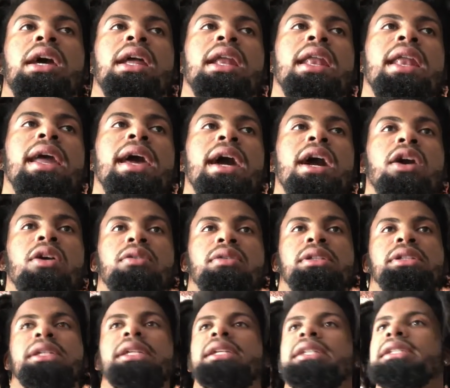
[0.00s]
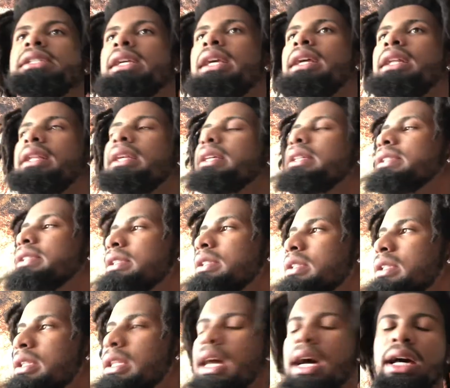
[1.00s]
now this
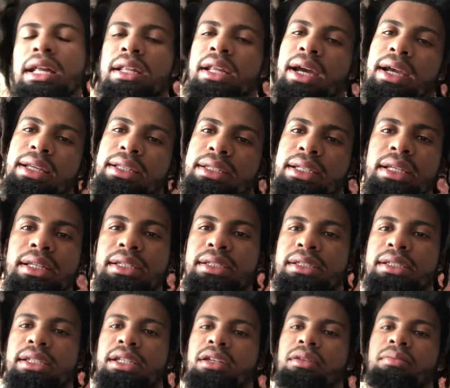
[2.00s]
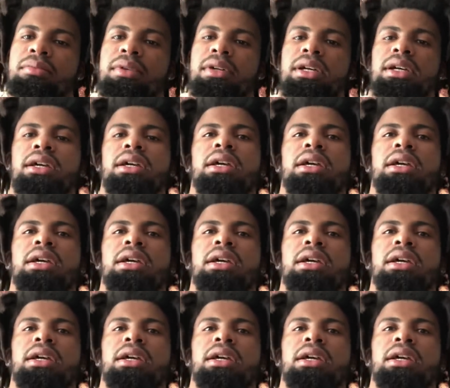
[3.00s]
not like Tennessee, but